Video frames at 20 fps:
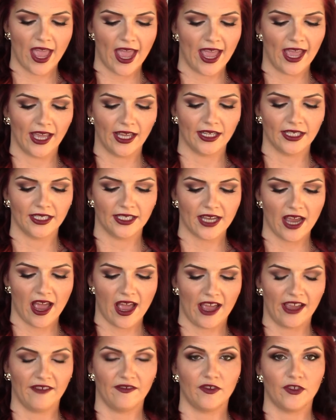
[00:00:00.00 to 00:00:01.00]
and
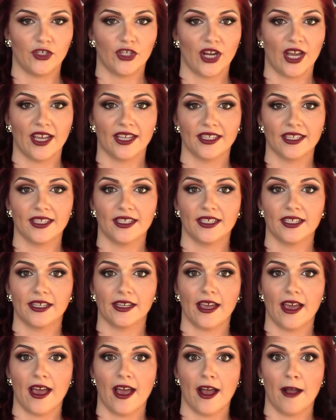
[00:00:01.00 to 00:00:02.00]
I've just
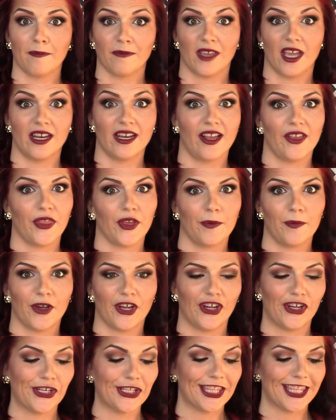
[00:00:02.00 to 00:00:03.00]
got nothing
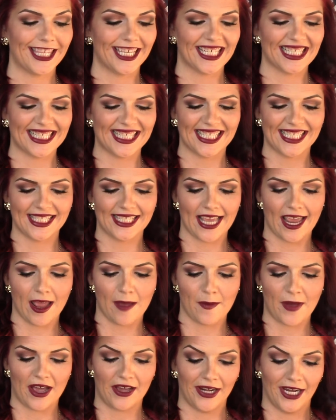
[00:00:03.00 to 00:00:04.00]
but good things to say
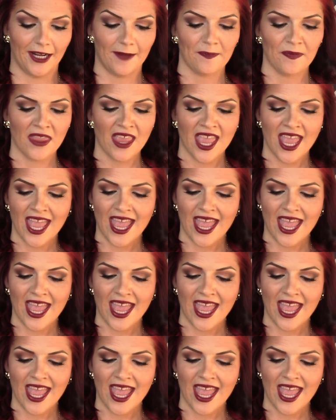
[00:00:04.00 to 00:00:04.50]
about it.